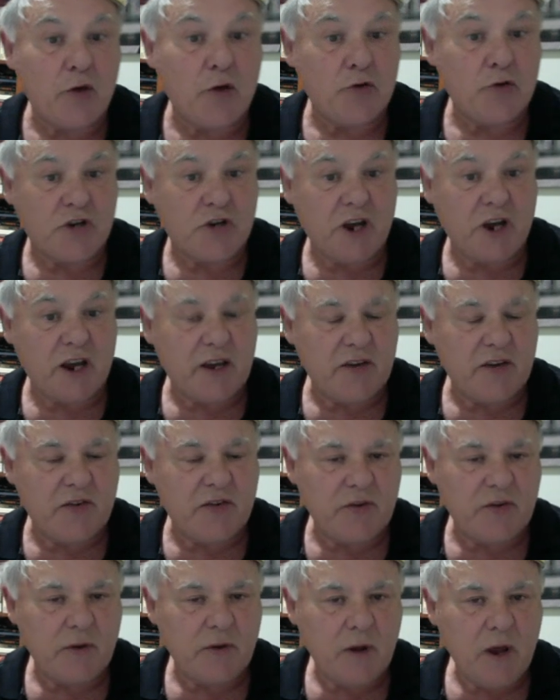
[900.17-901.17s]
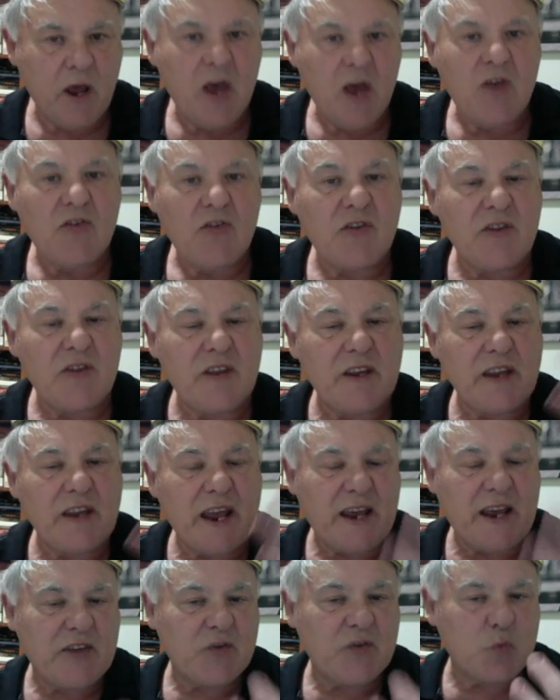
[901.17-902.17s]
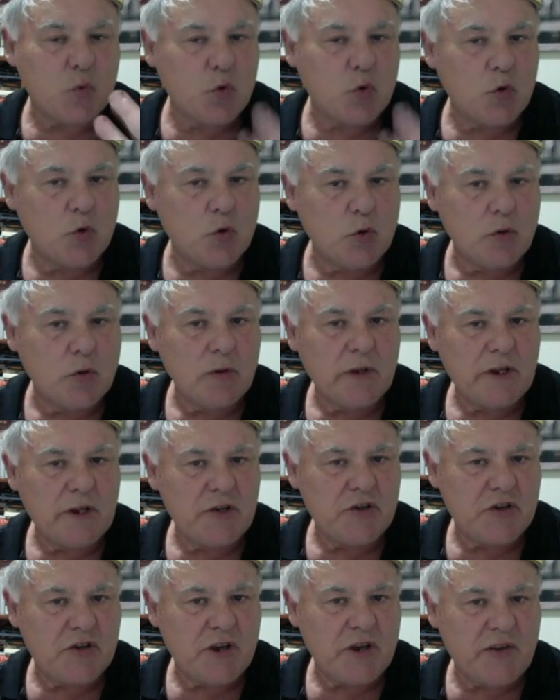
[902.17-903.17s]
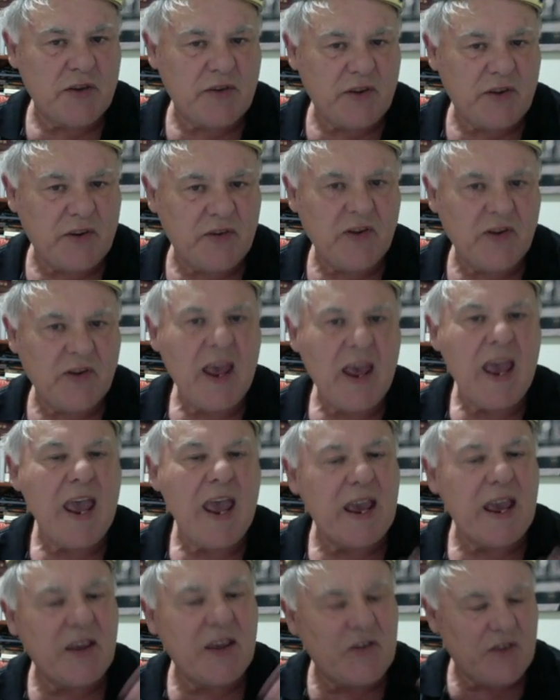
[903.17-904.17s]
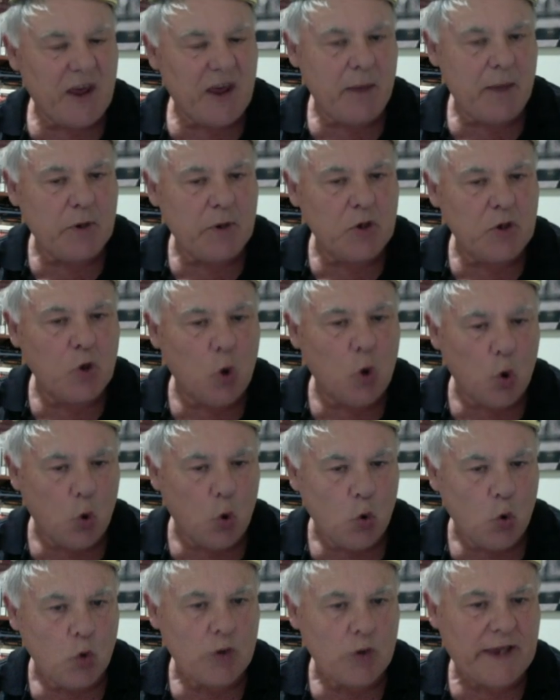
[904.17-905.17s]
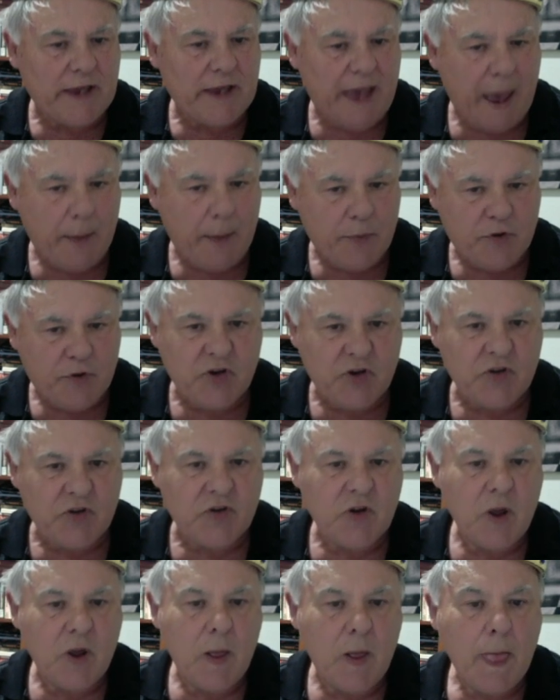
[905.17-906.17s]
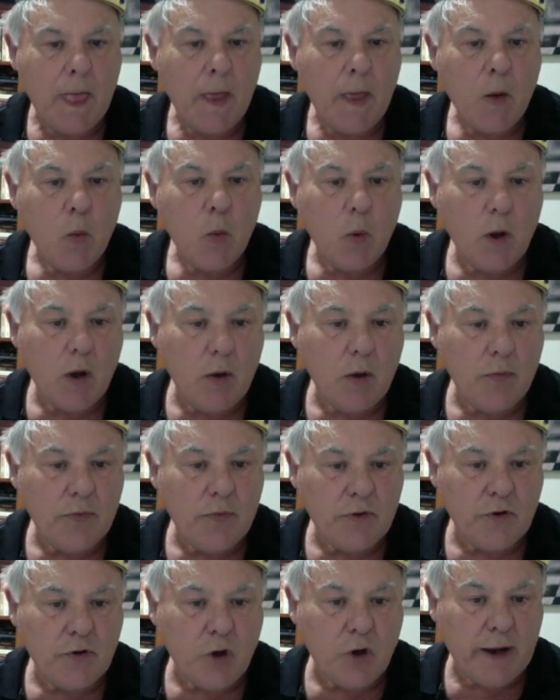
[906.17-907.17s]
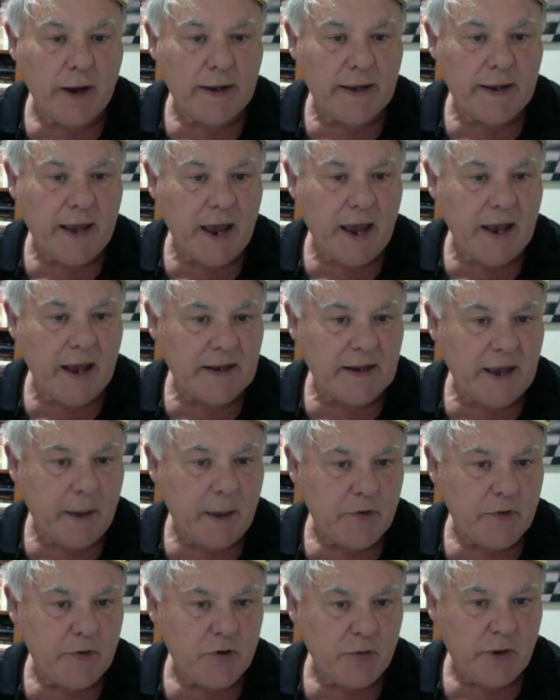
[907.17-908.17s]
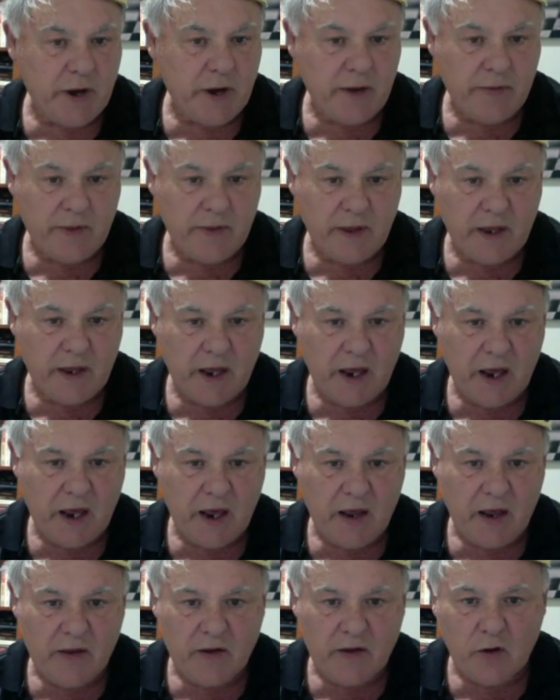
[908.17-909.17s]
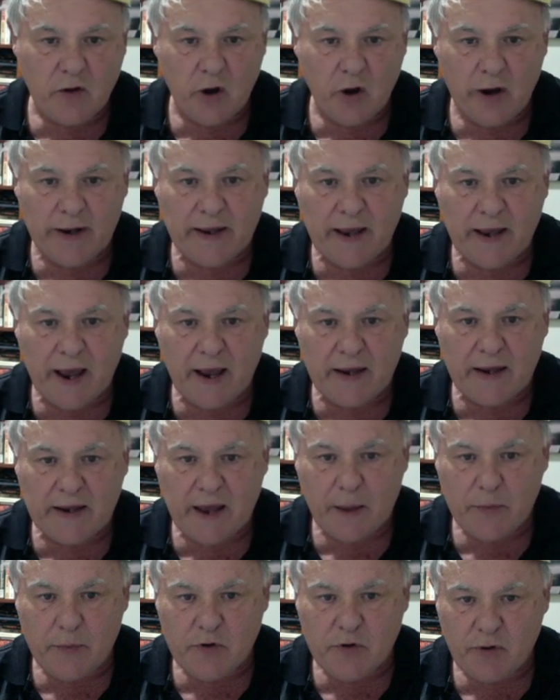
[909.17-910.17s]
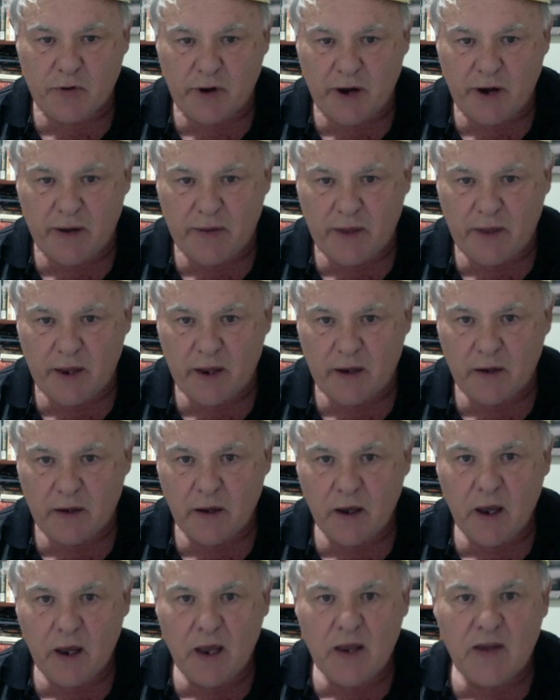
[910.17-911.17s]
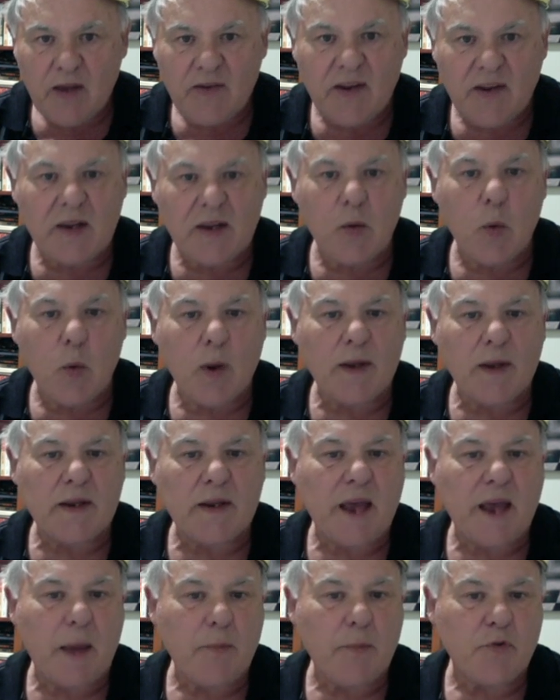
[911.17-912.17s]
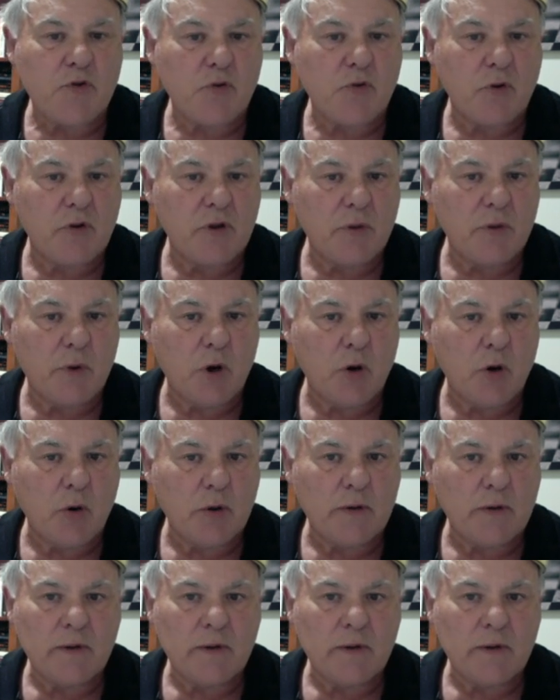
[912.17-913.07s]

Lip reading: checks. So the next rule in chess is examine all captures. Well, the knight can't capture anything here. The knight can't capture anything. There's only one capture on the board,